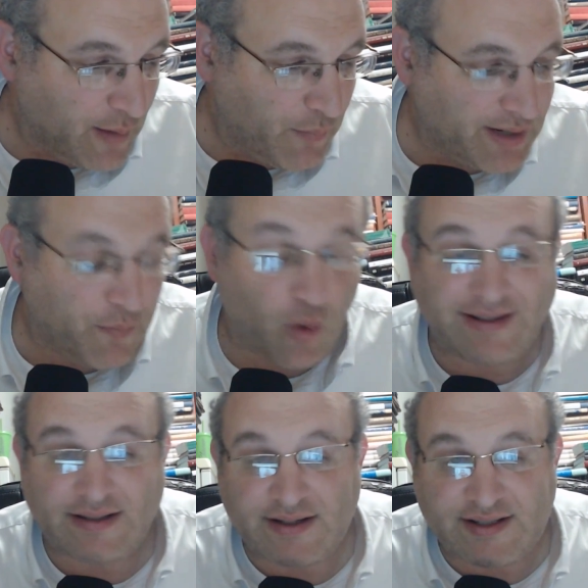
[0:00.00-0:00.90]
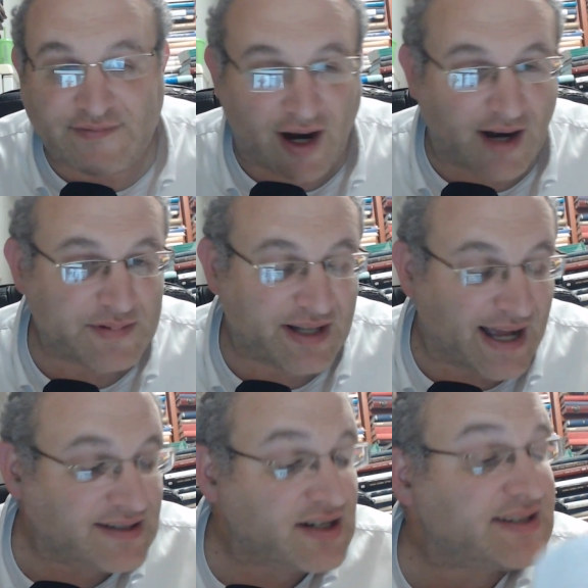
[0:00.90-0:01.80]
but he pointed to his Sfarim. So
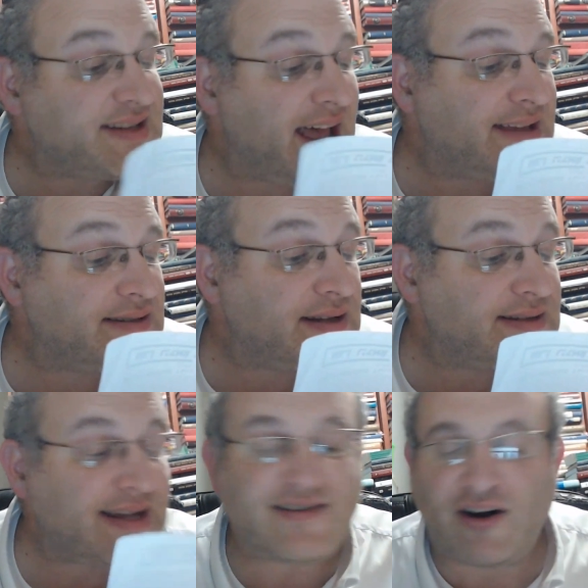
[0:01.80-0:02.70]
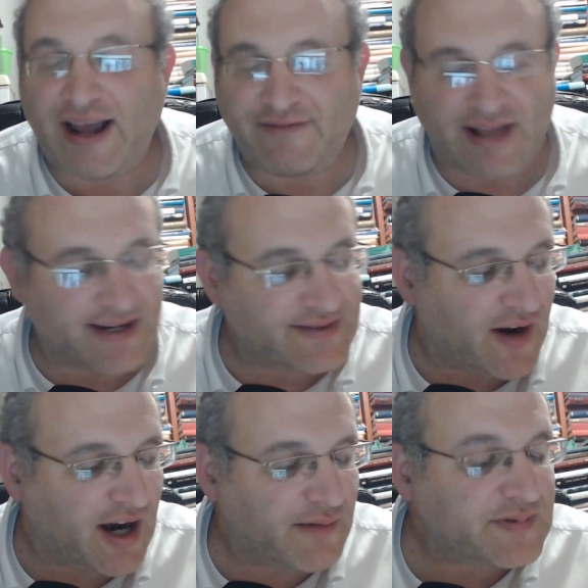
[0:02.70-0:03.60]
Chazon Ish says, you don't have a lot of
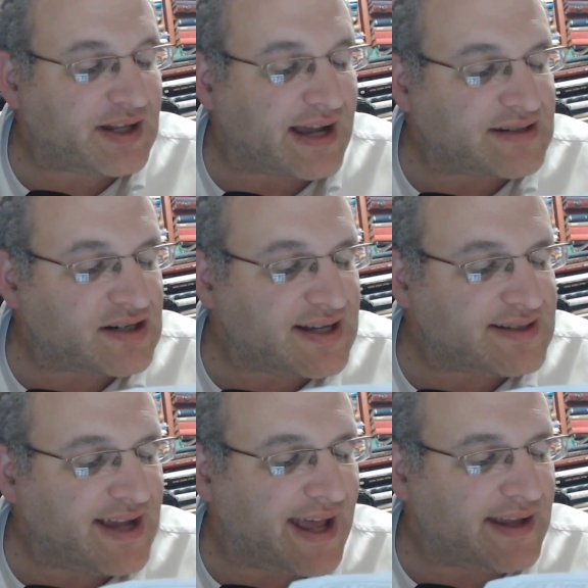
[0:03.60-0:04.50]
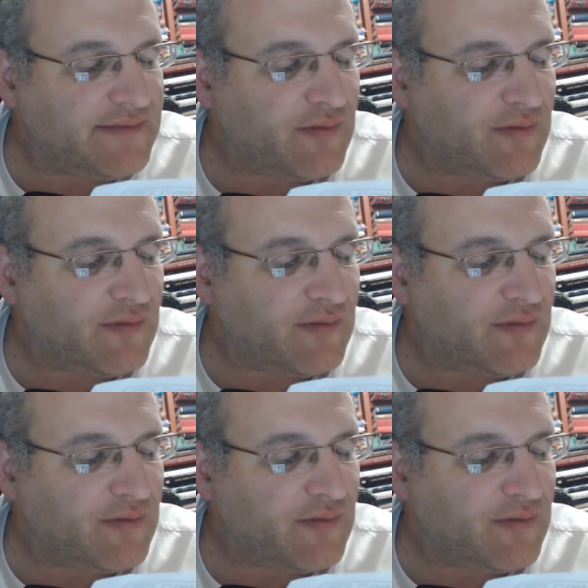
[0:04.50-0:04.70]
Sfarim. So Chazon Ish says, yeah, he